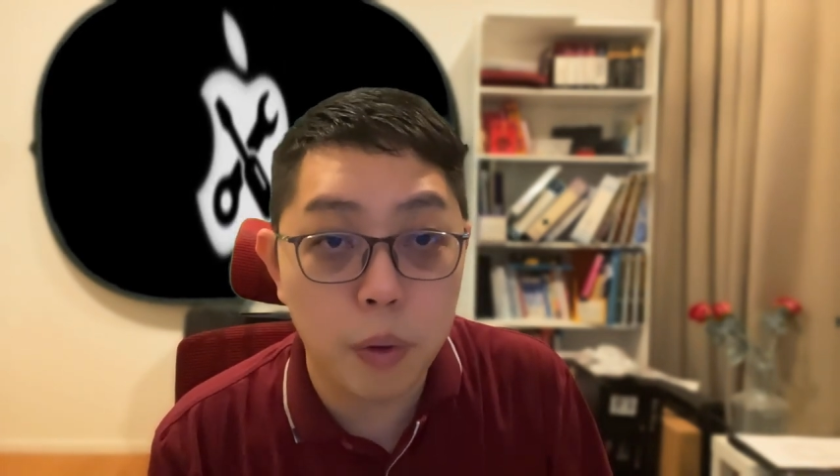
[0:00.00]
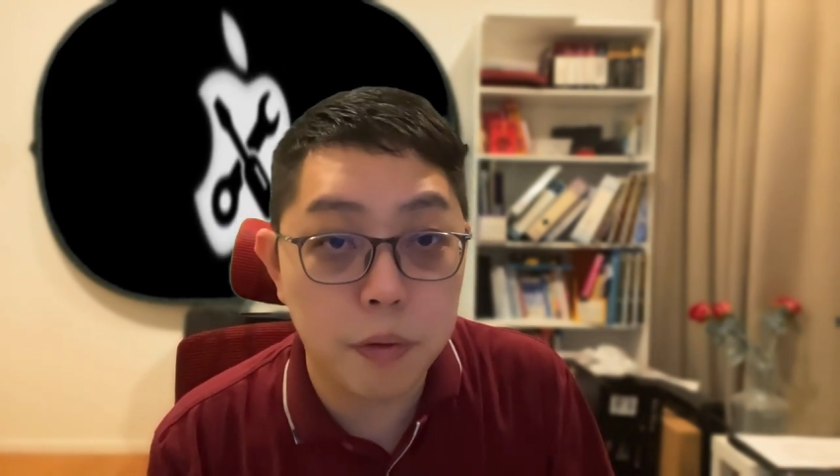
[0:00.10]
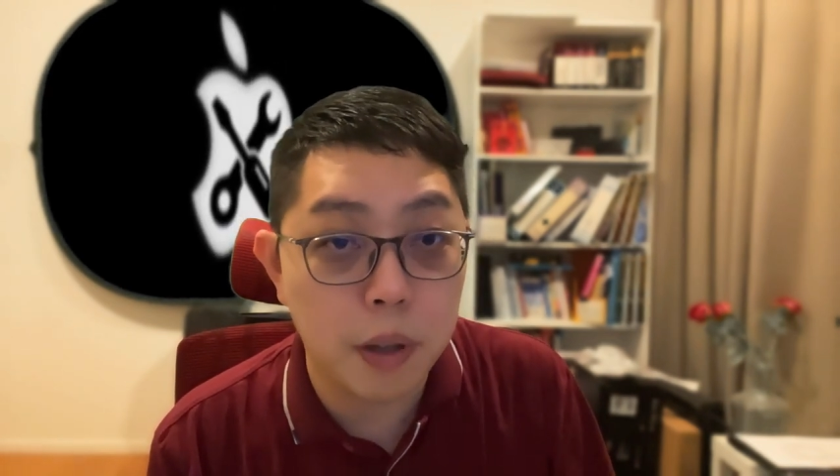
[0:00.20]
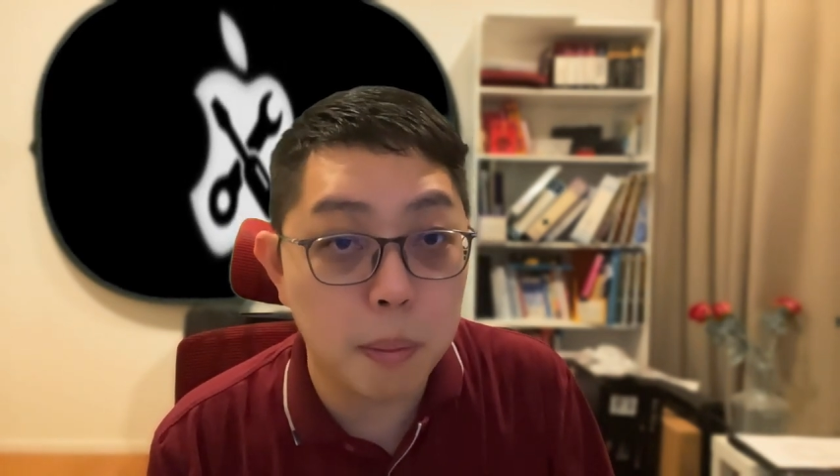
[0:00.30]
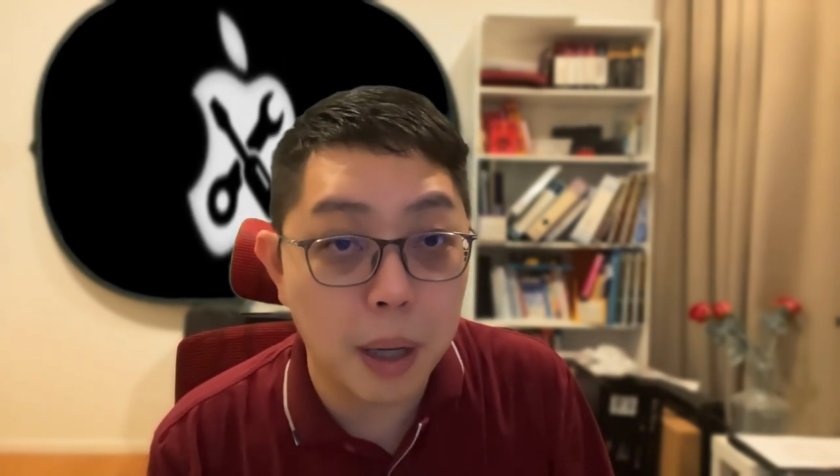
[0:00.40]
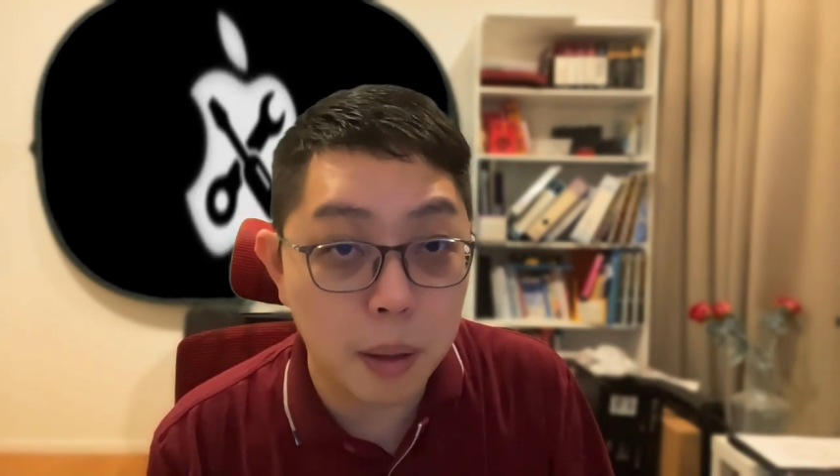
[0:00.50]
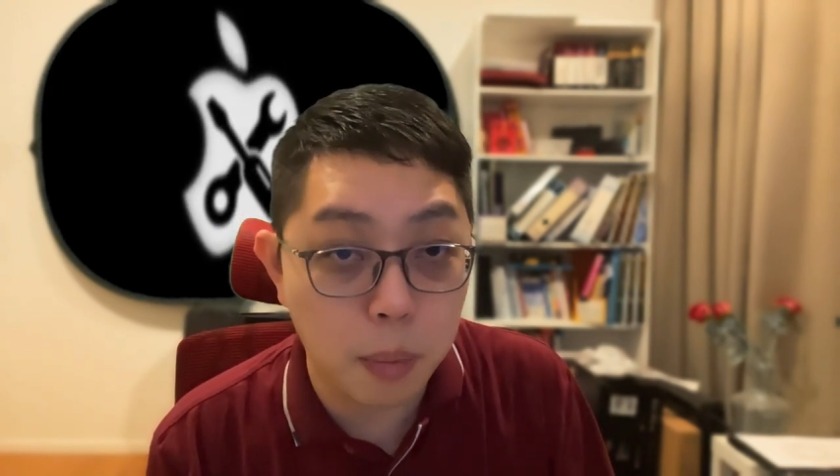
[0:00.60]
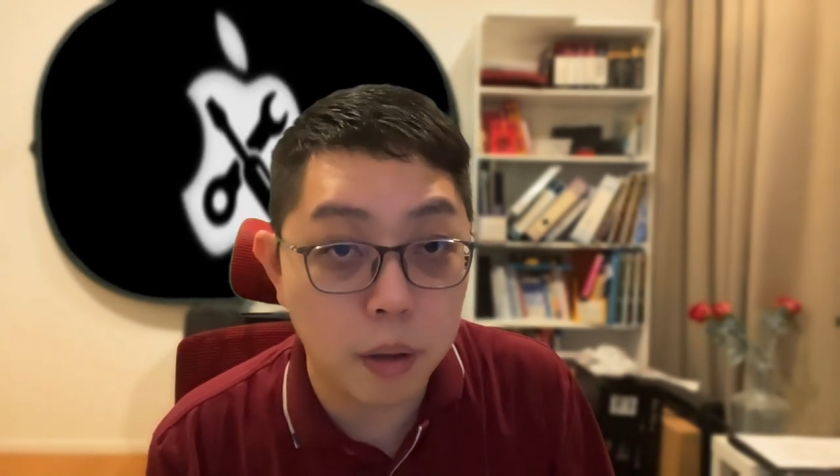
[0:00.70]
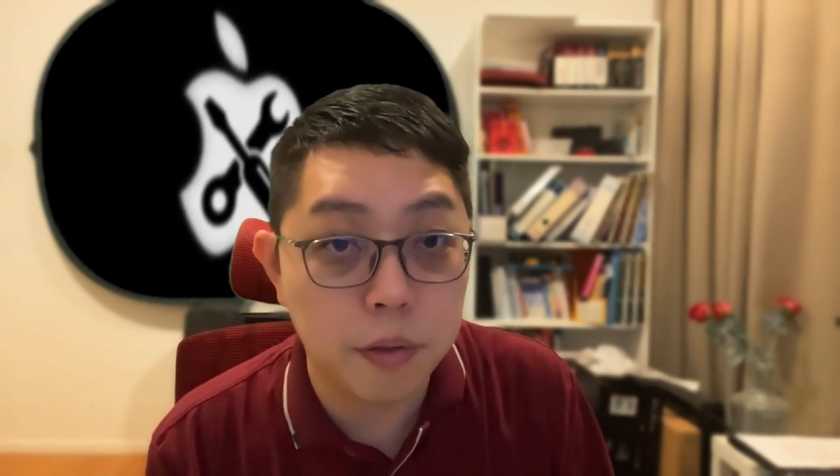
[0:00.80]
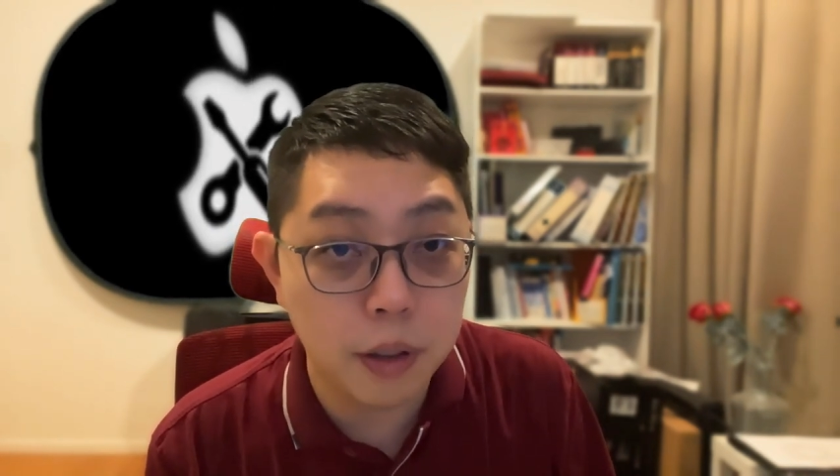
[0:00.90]
with the
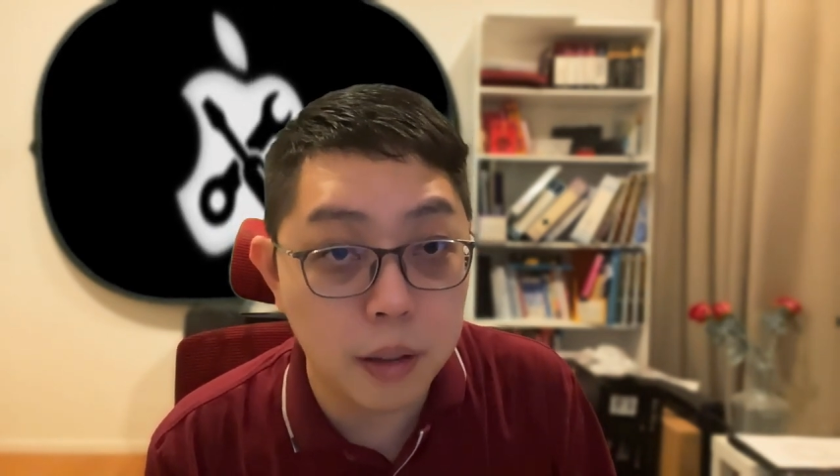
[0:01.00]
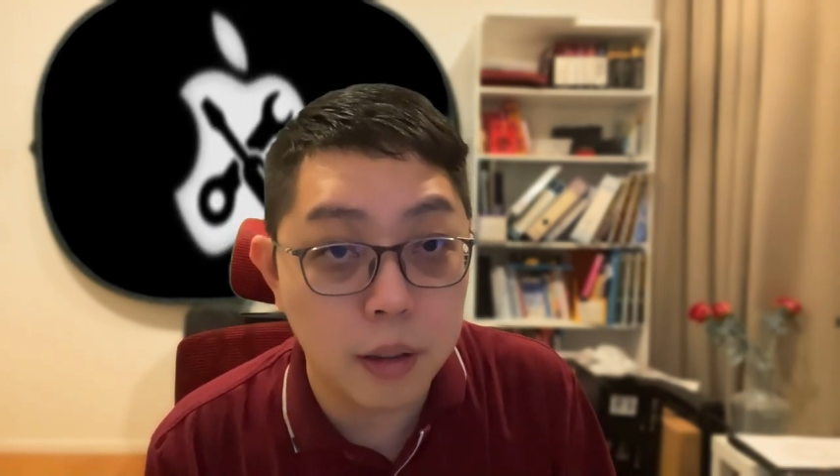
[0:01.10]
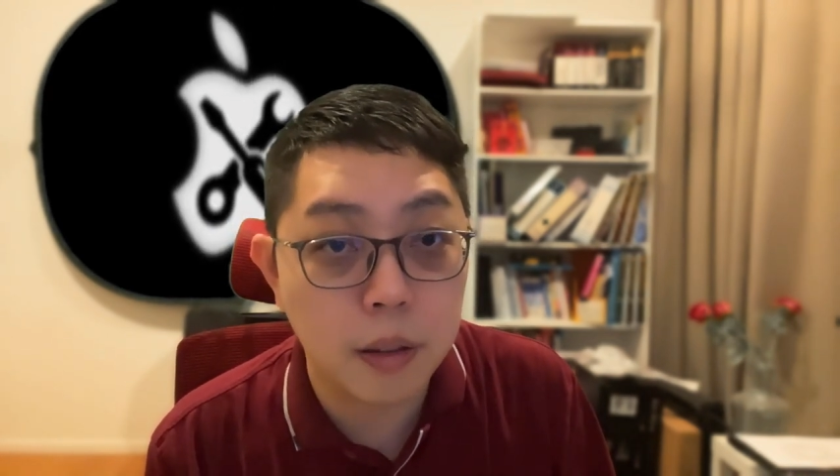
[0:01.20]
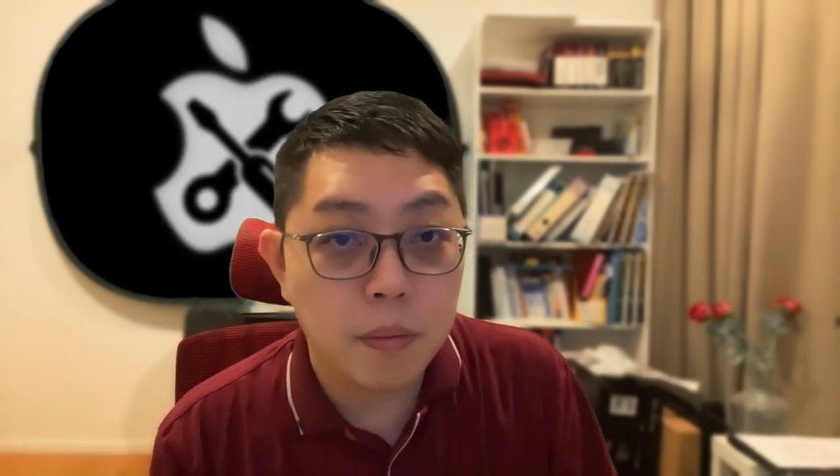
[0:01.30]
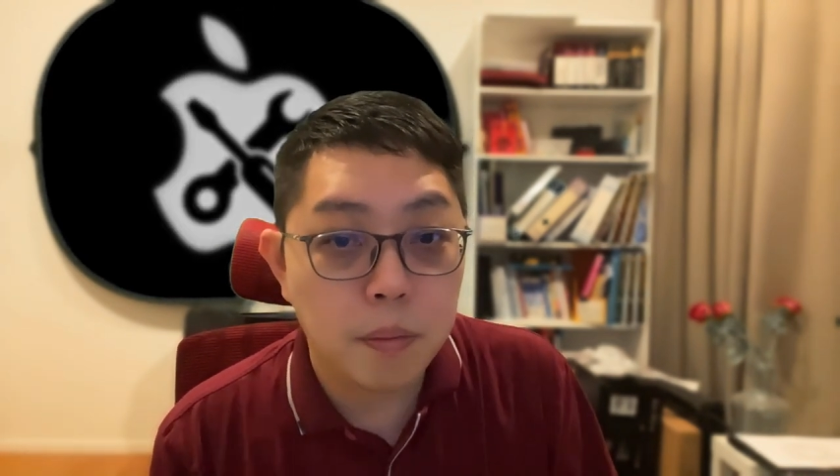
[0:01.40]
motherboard first.